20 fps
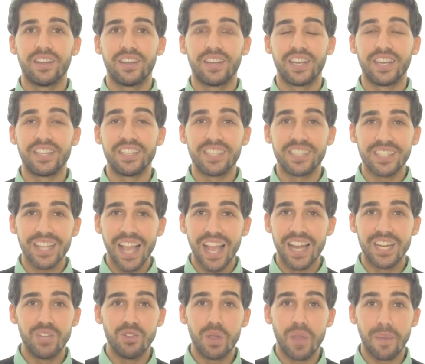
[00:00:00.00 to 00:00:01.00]

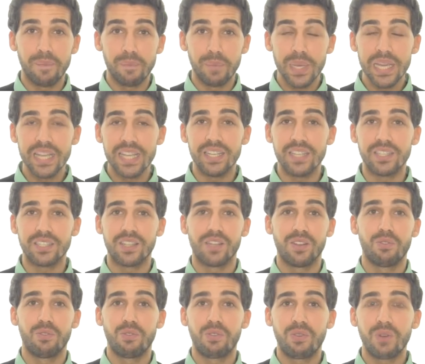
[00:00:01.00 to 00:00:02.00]
Instead, you get peace,
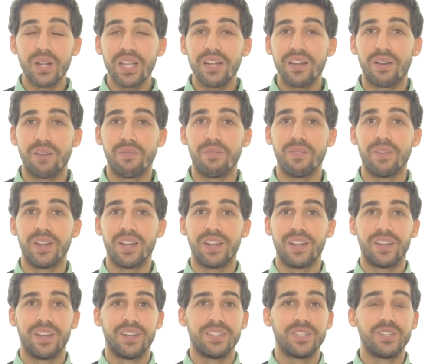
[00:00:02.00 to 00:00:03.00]
freedom
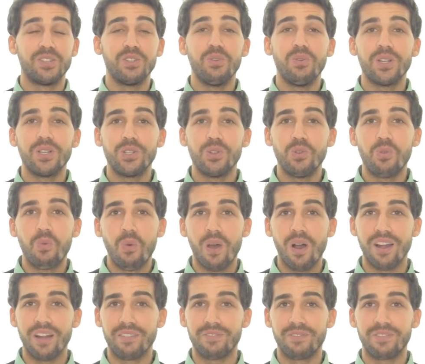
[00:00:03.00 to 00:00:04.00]
to do what you
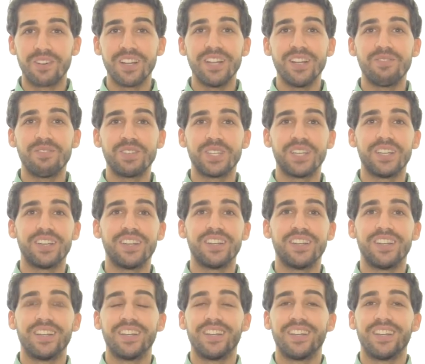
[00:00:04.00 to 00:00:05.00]
want, freedom to
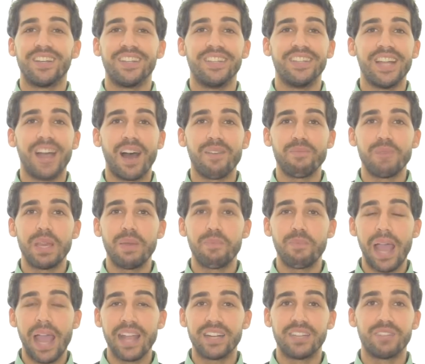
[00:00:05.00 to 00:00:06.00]
not be
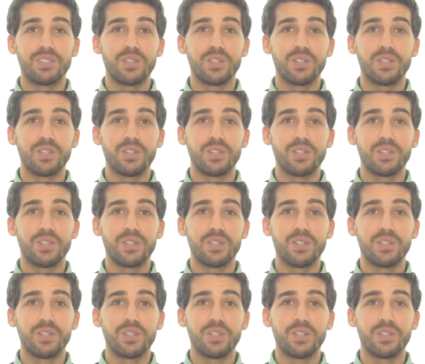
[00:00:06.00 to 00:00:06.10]
impacted.